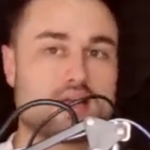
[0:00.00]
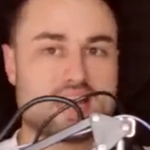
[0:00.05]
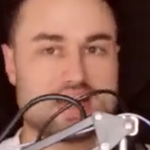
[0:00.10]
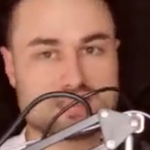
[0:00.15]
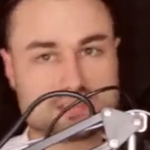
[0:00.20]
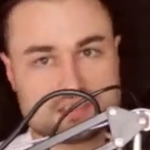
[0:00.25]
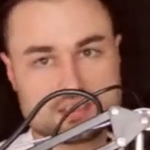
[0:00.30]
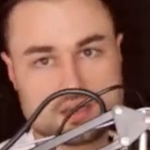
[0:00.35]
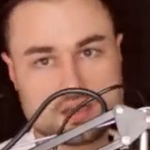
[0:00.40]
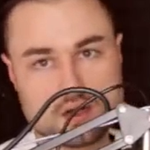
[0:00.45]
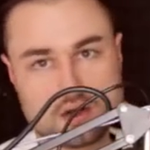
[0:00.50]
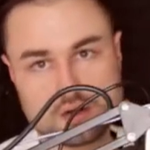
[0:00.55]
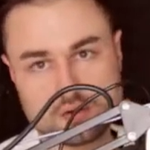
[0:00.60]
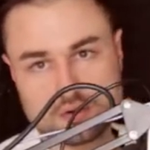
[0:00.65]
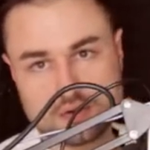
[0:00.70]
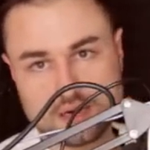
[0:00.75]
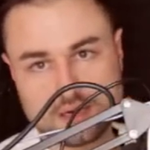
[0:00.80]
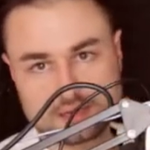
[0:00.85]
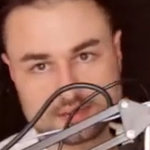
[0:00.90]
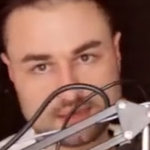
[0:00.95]

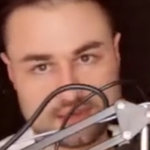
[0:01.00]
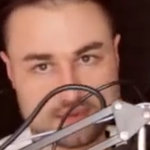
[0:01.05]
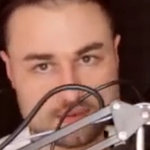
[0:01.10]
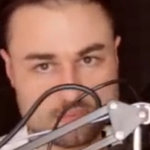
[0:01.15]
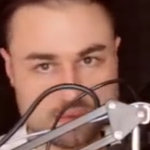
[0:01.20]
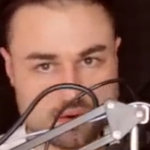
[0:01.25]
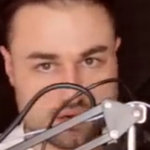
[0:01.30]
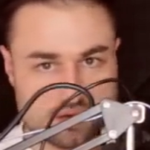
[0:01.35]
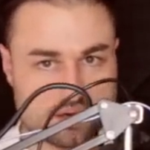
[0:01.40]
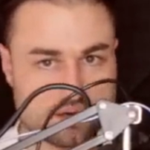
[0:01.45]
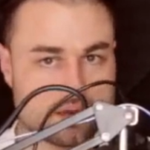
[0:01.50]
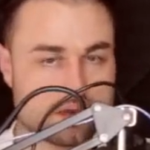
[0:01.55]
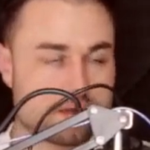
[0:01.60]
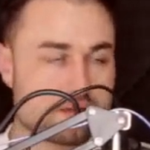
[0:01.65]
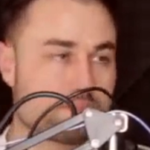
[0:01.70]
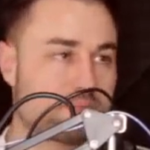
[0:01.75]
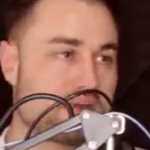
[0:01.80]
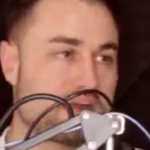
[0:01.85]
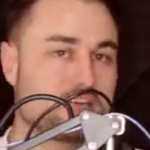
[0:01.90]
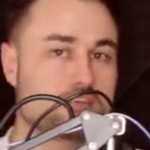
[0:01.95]
SEO, content
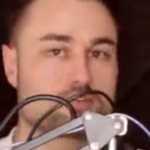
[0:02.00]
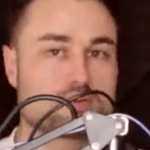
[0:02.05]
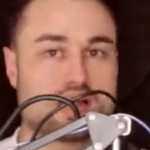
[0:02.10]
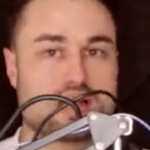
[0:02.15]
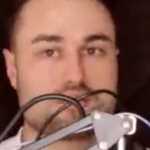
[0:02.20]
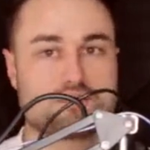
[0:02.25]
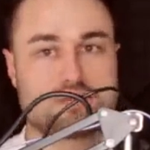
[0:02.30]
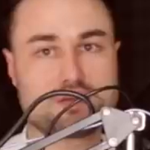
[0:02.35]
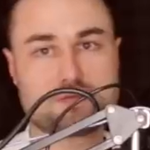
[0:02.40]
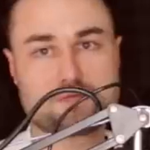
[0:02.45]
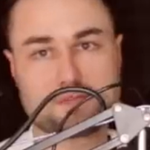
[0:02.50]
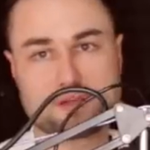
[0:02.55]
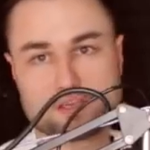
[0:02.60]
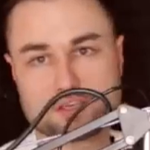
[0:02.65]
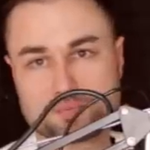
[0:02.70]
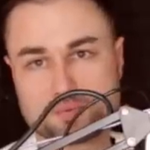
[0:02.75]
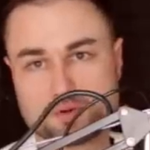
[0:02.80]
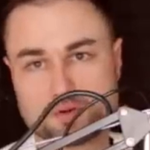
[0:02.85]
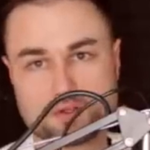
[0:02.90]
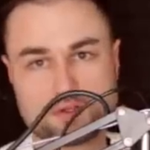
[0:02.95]
marketing, paid traffic,
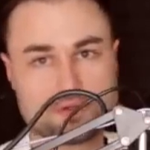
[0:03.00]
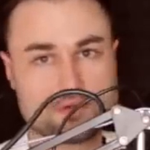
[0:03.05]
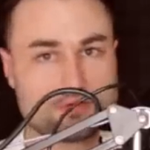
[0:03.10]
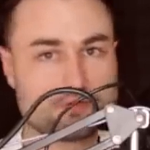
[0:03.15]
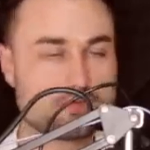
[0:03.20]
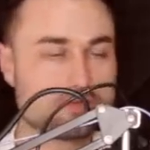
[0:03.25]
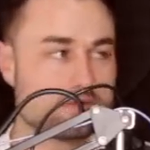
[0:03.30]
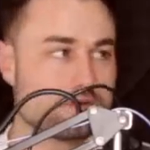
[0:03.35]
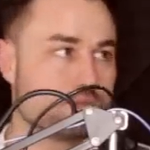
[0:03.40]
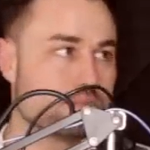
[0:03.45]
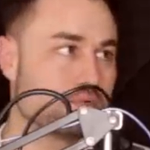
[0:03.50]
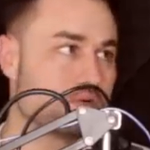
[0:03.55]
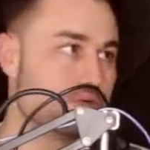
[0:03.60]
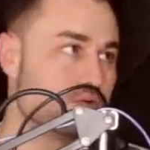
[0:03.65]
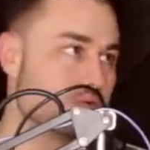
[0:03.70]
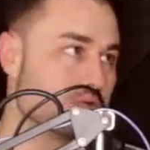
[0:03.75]
Facebook, YouTube,